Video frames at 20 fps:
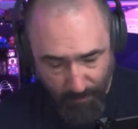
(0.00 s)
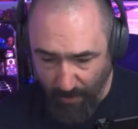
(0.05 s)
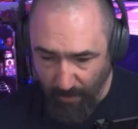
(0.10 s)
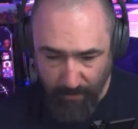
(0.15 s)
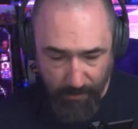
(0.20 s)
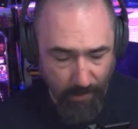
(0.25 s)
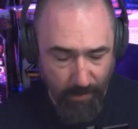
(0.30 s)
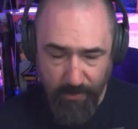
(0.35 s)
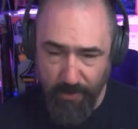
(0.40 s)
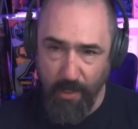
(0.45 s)

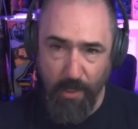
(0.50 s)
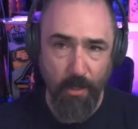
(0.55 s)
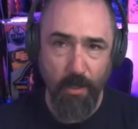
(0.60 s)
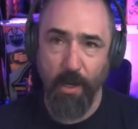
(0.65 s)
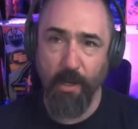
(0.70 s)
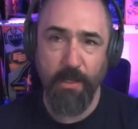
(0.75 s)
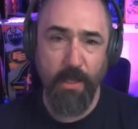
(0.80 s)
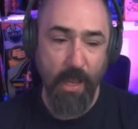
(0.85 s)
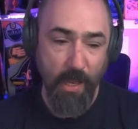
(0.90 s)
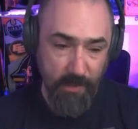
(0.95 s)
I
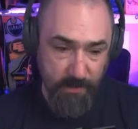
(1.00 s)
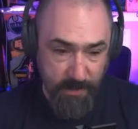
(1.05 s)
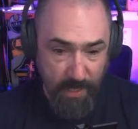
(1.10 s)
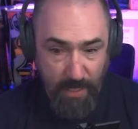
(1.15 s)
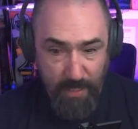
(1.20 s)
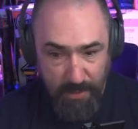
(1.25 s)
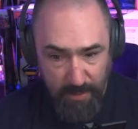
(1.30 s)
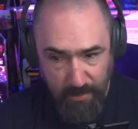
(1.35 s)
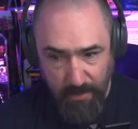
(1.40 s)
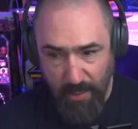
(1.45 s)
can't
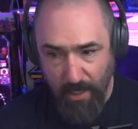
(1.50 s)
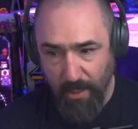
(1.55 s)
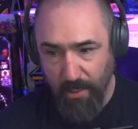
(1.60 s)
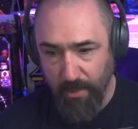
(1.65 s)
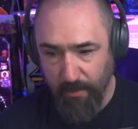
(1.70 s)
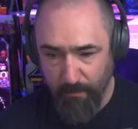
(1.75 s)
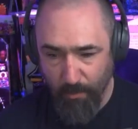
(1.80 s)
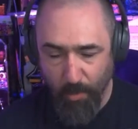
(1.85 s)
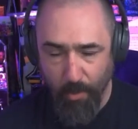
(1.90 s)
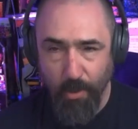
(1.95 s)
take it
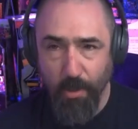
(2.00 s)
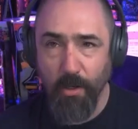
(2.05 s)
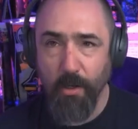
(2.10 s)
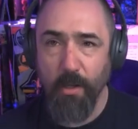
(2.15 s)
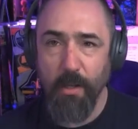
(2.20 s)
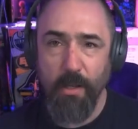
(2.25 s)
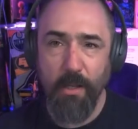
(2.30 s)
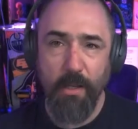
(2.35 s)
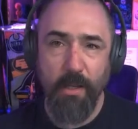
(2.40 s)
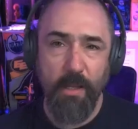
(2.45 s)
anymore.
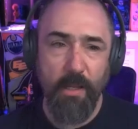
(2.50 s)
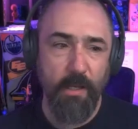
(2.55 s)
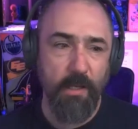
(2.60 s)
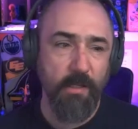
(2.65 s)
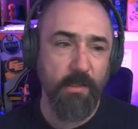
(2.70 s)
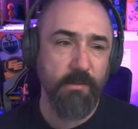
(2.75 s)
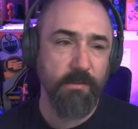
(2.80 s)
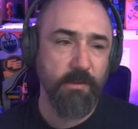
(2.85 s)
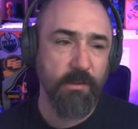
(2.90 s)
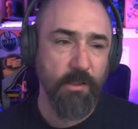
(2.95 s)

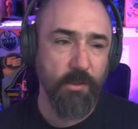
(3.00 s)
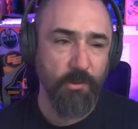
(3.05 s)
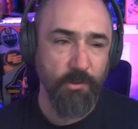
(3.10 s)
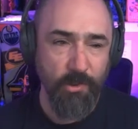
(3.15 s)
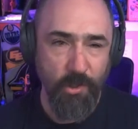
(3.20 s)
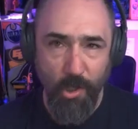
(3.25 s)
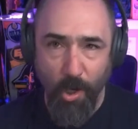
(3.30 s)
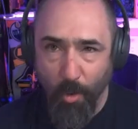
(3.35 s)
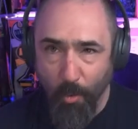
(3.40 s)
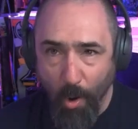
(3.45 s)
There's
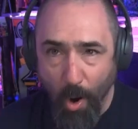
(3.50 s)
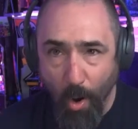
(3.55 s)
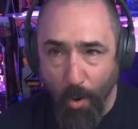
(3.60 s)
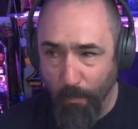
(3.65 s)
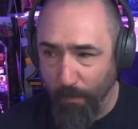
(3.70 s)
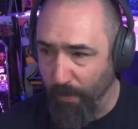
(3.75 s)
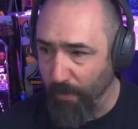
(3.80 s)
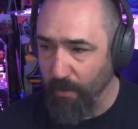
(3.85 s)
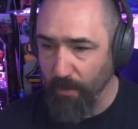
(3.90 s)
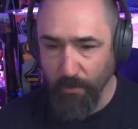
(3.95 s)
no
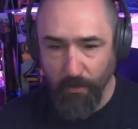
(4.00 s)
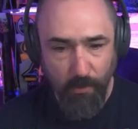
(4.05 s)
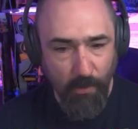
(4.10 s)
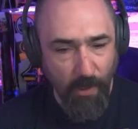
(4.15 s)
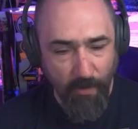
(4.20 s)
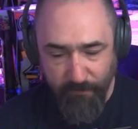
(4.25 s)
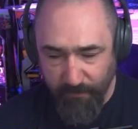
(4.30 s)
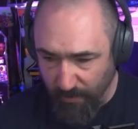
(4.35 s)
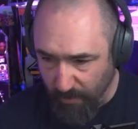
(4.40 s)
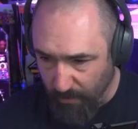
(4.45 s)
hope
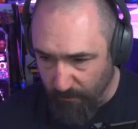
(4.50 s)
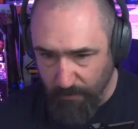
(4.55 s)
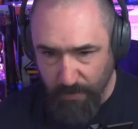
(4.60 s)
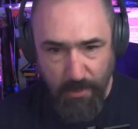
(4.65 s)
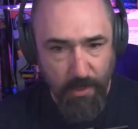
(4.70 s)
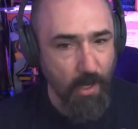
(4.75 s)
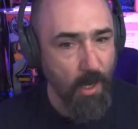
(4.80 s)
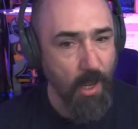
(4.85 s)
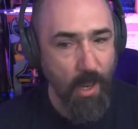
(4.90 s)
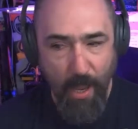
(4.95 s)
left in
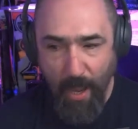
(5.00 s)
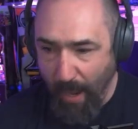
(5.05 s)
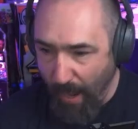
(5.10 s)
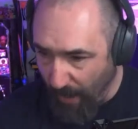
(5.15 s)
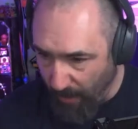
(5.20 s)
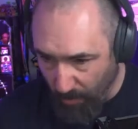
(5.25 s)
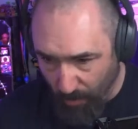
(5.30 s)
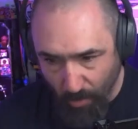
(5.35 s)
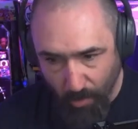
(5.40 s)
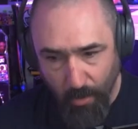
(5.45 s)
me
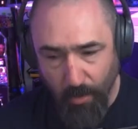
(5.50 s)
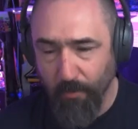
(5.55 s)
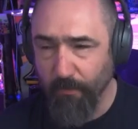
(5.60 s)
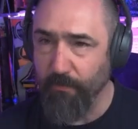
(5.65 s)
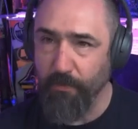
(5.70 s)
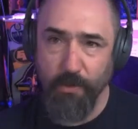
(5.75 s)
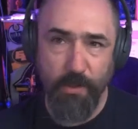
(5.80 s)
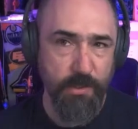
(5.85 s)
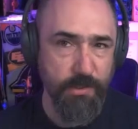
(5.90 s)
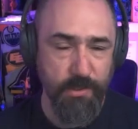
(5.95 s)
at all
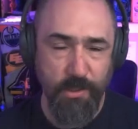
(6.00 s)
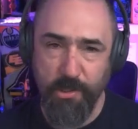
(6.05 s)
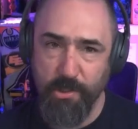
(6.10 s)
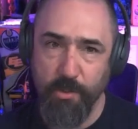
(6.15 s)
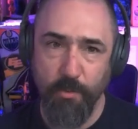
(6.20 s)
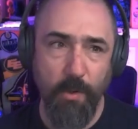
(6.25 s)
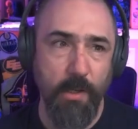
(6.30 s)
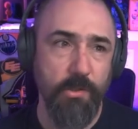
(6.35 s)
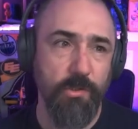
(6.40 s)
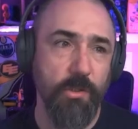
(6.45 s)
for this
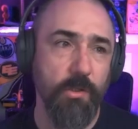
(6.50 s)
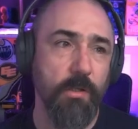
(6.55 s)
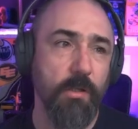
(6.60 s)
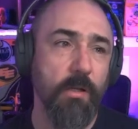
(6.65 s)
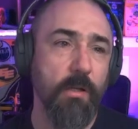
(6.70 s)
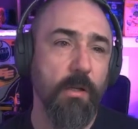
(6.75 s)
situation.